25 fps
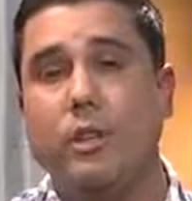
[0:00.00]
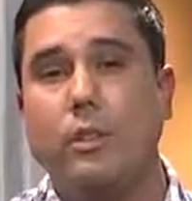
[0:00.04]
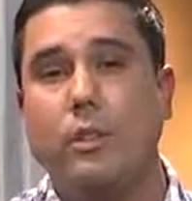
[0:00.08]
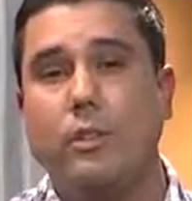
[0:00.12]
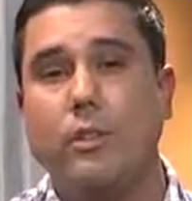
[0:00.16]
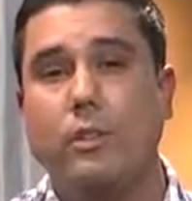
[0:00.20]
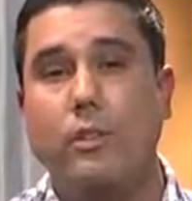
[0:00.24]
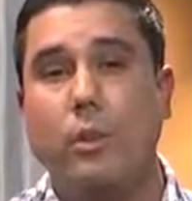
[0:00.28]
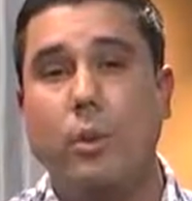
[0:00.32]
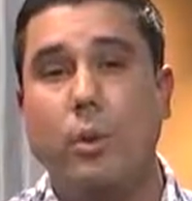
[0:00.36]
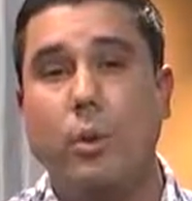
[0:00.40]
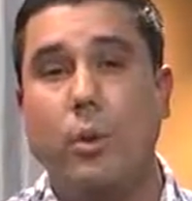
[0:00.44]

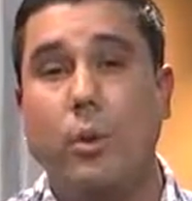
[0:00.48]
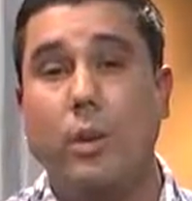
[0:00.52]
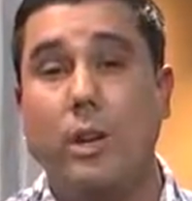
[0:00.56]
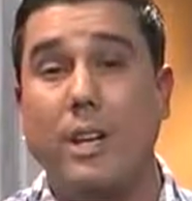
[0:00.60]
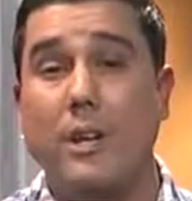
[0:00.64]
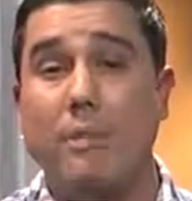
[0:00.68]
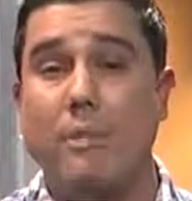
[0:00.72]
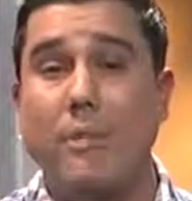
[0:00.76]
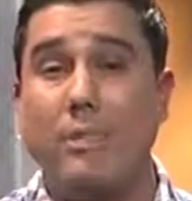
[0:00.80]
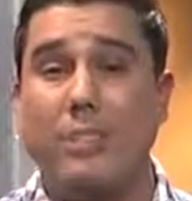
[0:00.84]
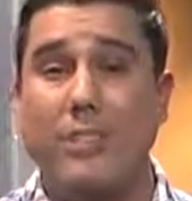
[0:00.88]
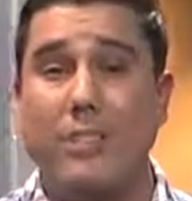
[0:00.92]
So an
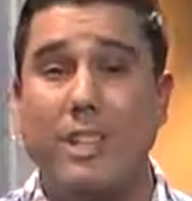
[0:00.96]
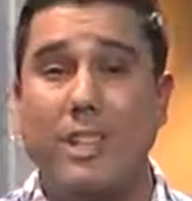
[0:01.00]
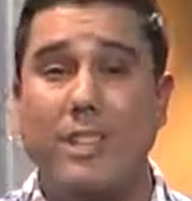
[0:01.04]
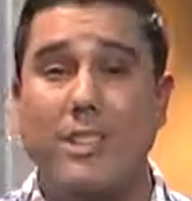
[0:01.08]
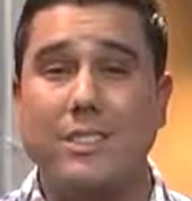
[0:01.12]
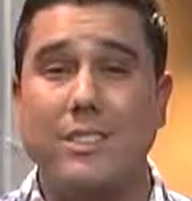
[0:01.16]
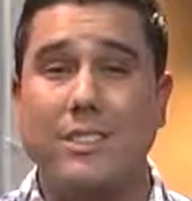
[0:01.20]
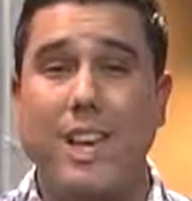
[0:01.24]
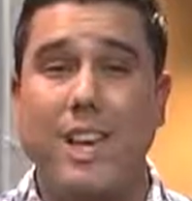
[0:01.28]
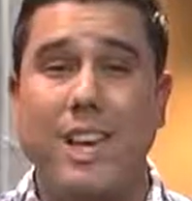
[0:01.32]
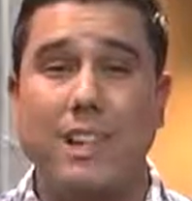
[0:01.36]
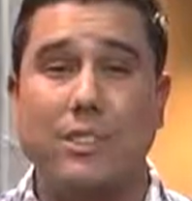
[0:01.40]
image that
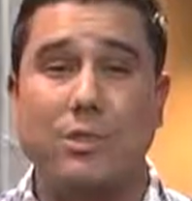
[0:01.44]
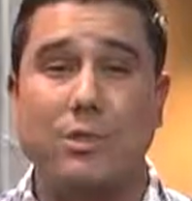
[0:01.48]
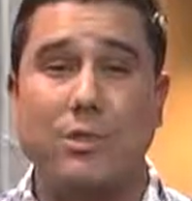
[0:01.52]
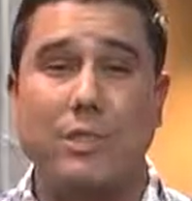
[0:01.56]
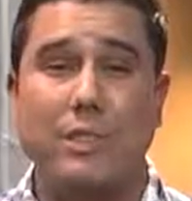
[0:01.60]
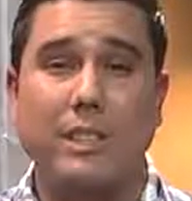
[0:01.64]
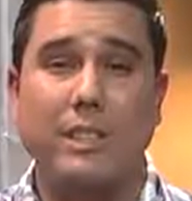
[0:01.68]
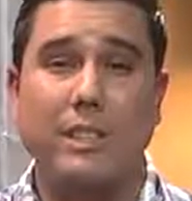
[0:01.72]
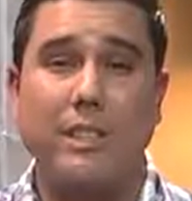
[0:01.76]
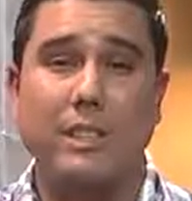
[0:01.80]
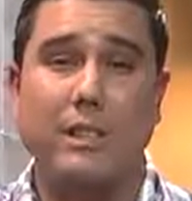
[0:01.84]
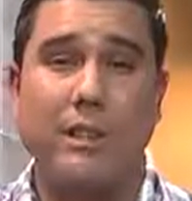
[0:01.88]
is
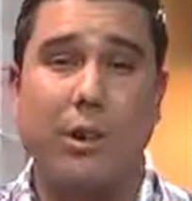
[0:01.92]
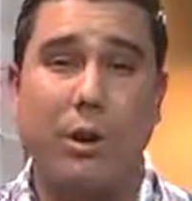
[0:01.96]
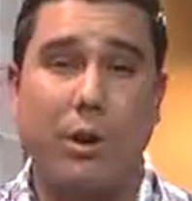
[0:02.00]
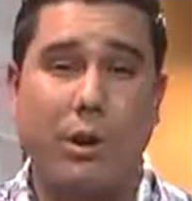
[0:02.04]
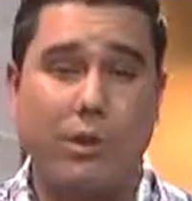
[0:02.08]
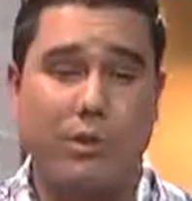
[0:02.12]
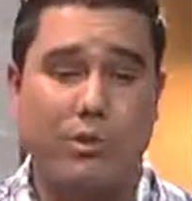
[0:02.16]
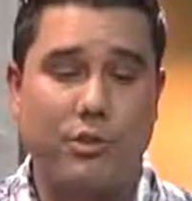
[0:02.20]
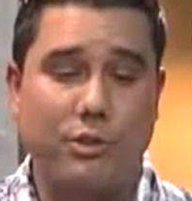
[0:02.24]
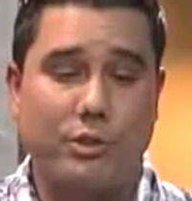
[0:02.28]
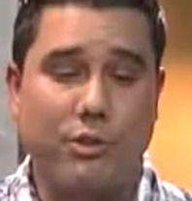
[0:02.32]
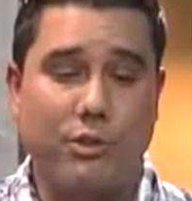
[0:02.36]
actually
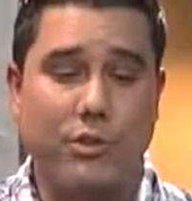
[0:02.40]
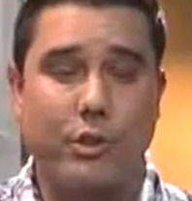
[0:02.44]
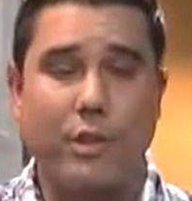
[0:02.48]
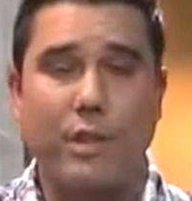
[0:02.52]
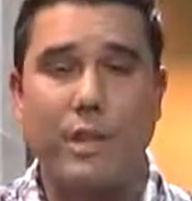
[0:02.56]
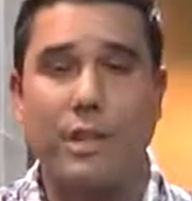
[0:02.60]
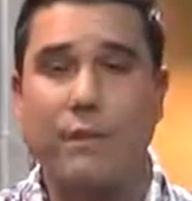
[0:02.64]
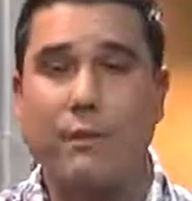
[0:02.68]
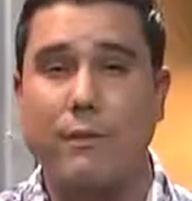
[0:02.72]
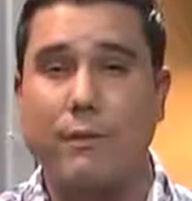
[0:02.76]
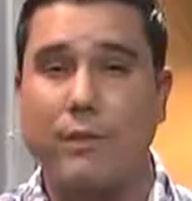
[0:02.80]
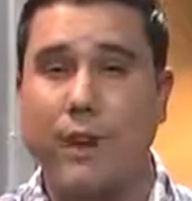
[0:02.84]
larger
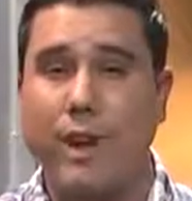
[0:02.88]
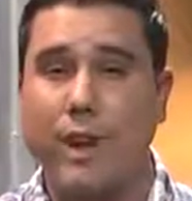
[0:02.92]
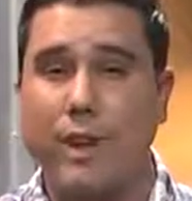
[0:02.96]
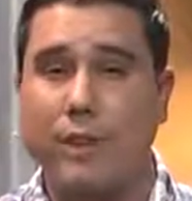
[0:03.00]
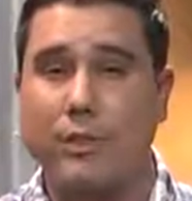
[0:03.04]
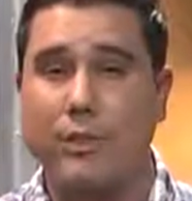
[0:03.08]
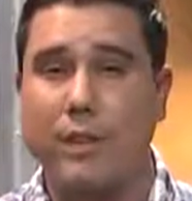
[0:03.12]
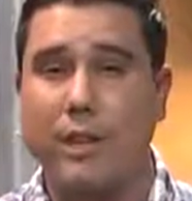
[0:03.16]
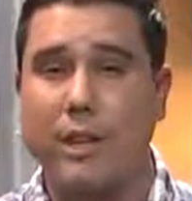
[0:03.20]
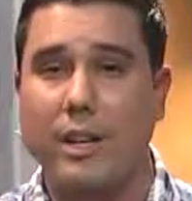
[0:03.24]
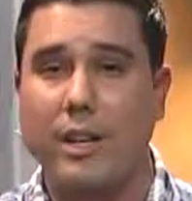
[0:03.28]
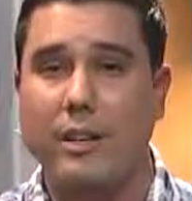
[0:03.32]
in file
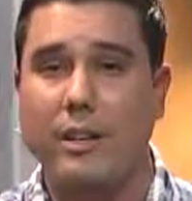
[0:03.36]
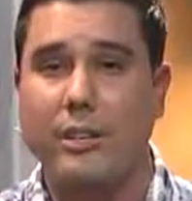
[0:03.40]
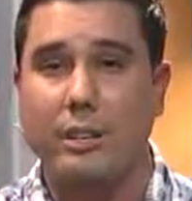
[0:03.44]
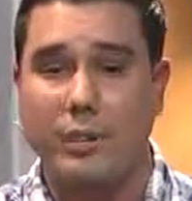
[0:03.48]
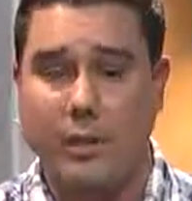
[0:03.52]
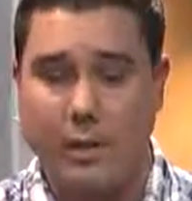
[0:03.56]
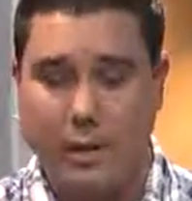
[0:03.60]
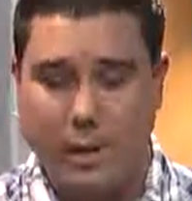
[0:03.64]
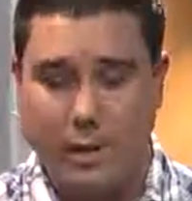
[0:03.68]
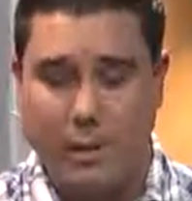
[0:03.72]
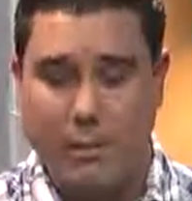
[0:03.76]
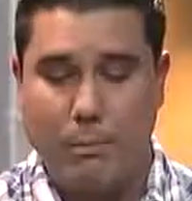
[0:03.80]
size
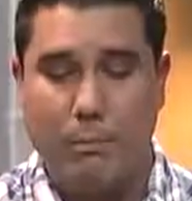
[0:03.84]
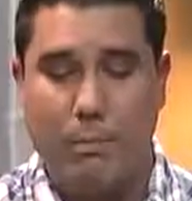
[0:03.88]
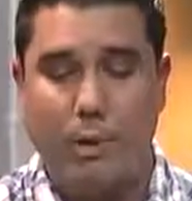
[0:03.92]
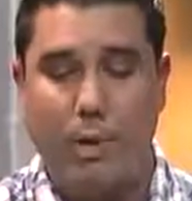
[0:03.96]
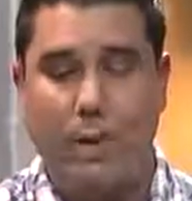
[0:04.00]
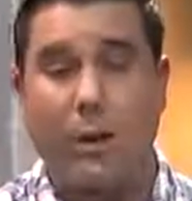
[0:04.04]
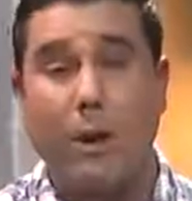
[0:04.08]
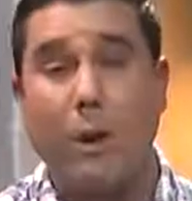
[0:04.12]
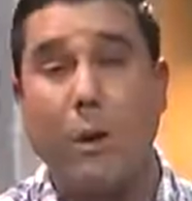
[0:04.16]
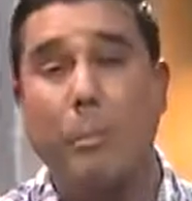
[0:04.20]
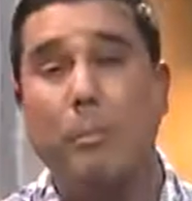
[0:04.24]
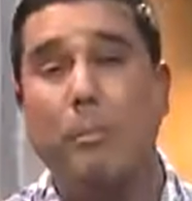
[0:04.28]

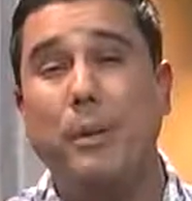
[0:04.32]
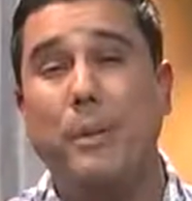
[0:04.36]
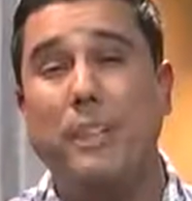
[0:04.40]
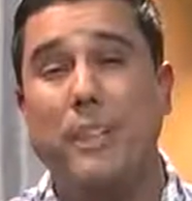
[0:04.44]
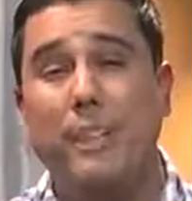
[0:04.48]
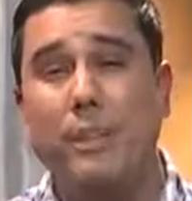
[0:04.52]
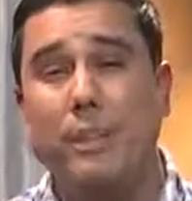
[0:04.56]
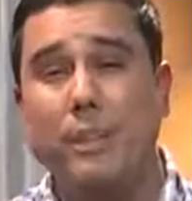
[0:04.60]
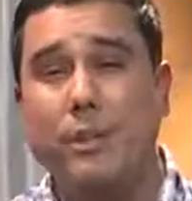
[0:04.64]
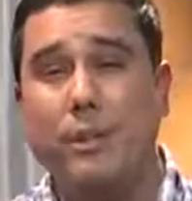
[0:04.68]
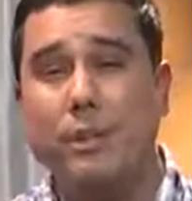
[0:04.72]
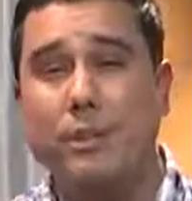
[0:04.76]
but
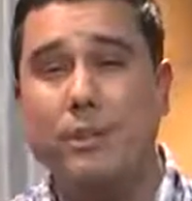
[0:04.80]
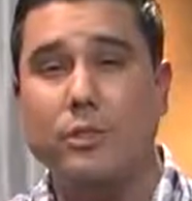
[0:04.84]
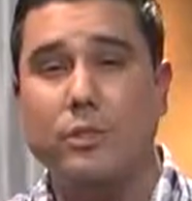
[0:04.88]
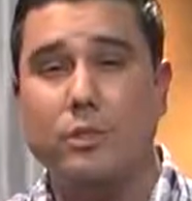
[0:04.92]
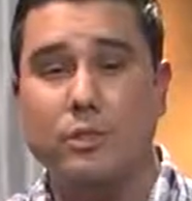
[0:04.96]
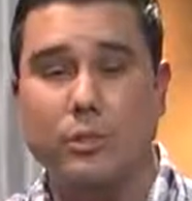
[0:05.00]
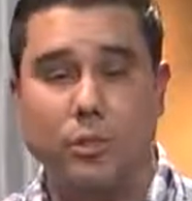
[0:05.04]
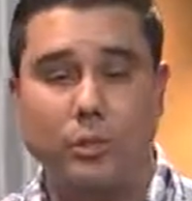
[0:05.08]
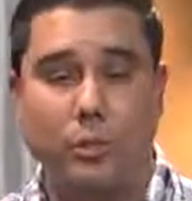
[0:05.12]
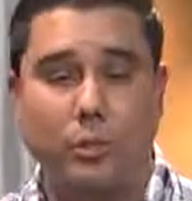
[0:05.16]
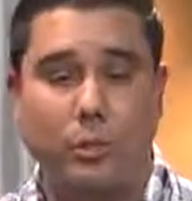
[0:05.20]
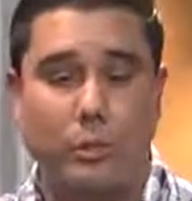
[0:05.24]

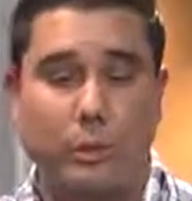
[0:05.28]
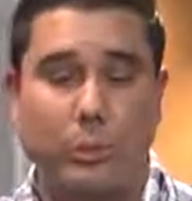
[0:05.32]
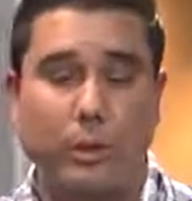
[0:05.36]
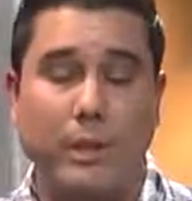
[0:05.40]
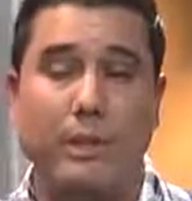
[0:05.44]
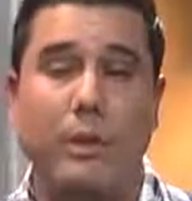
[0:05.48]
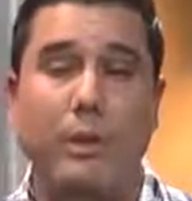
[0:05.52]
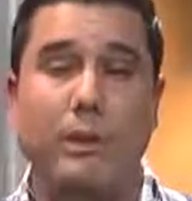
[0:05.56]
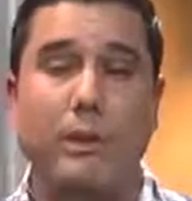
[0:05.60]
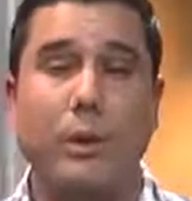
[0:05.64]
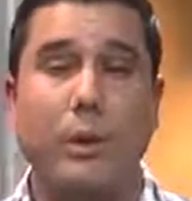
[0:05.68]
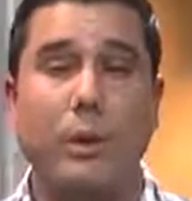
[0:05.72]
appears to
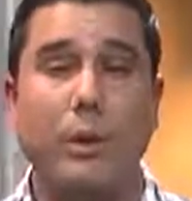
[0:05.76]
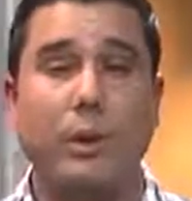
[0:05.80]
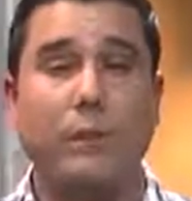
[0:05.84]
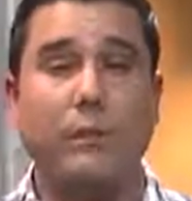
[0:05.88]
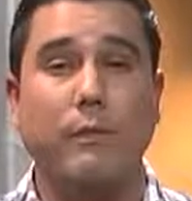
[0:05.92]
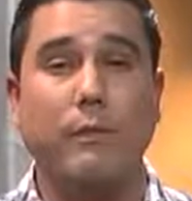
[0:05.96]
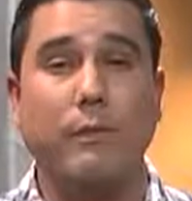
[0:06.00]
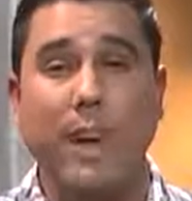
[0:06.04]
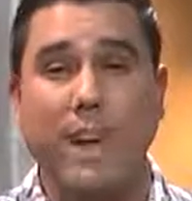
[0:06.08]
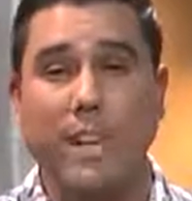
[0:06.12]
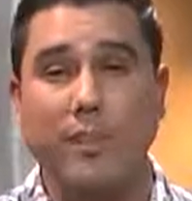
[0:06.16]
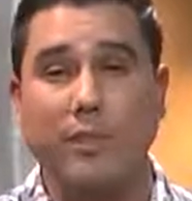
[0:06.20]
be loading
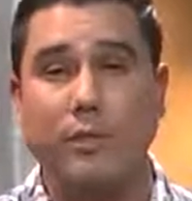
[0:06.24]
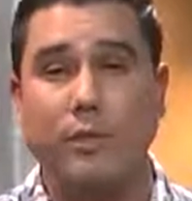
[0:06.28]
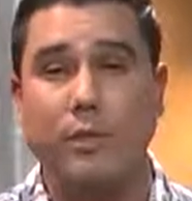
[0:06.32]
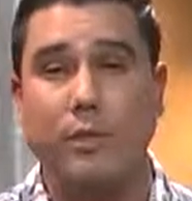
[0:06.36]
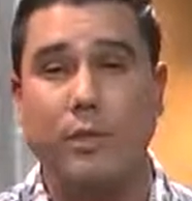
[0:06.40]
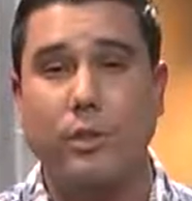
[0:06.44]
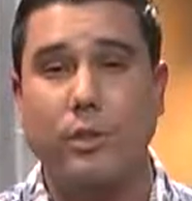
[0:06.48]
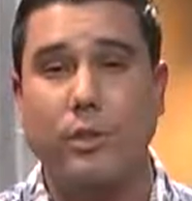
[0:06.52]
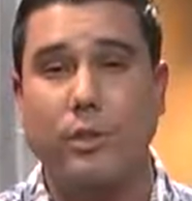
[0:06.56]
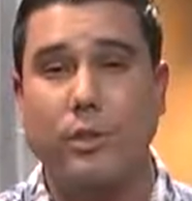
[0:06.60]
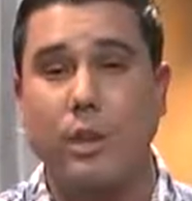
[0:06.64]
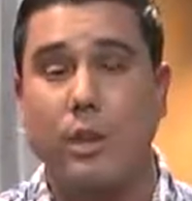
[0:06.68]

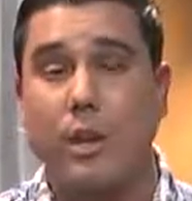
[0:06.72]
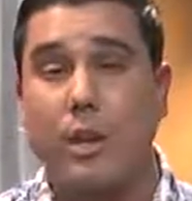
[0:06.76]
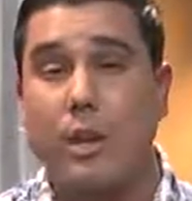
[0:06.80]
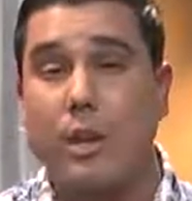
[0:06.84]
faster